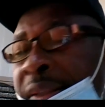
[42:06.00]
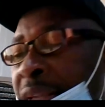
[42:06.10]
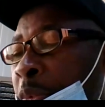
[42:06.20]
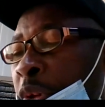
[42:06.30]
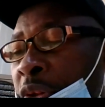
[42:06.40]

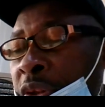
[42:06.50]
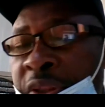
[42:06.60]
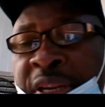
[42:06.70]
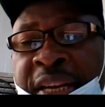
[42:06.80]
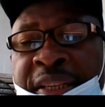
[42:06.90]

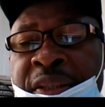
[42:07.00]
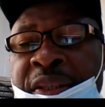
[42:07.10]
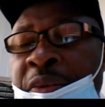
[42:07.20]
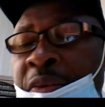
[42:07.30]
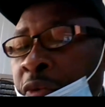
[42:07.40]
tables
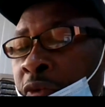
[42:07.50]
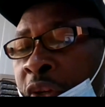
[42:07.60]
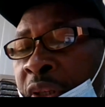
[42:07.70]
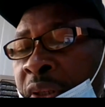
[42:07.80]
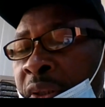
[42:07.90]

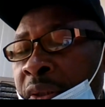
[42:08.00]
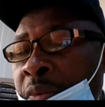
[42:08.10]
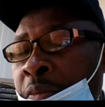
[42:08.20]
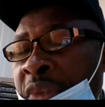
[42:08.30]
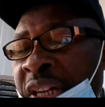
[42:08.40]

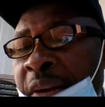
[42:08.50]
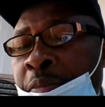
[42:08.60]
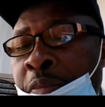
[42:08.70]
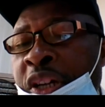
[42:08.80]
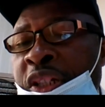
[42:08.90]

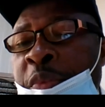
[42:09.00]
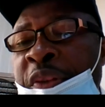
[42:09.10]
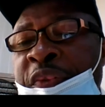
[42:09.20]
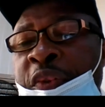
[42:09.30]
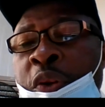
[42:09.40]
that must be
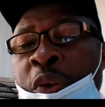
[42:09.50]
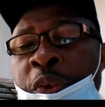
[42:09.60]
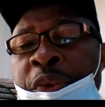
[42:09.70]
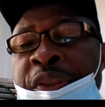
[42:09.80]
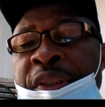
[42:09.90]

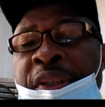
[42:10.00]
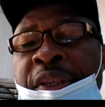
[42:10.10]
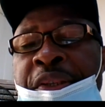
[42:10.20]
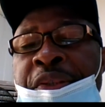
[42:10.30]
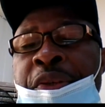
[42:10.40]
followed.
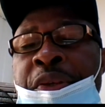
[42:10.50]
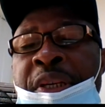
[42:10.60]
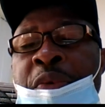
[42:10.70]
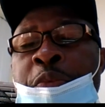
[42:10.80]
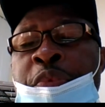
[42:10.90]
So
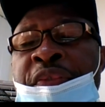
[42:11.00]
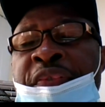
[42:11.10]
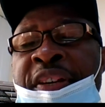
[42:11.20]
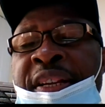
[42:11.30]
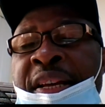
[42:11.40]
they will
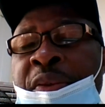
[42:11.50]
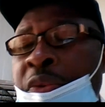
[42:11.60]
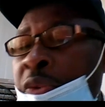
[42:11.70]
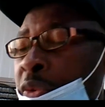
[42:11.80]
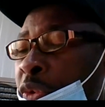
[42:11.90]
prefer that
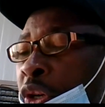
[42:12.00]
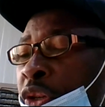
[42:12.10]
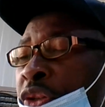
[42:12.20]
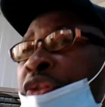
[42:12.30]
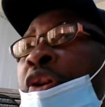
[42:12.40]
you
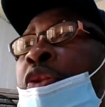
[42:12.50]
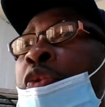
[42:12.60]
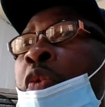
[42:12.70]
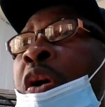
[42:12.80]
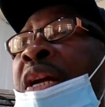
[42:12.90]
construct
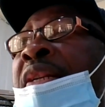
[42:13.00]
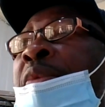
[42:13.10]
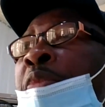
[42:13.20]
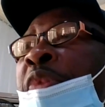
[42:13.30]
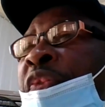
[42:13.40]
one
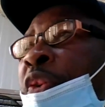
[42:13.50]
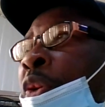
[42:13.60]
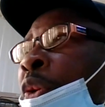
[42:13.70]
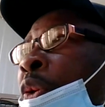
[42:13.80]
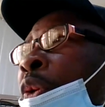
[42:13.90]

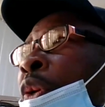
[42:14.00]
before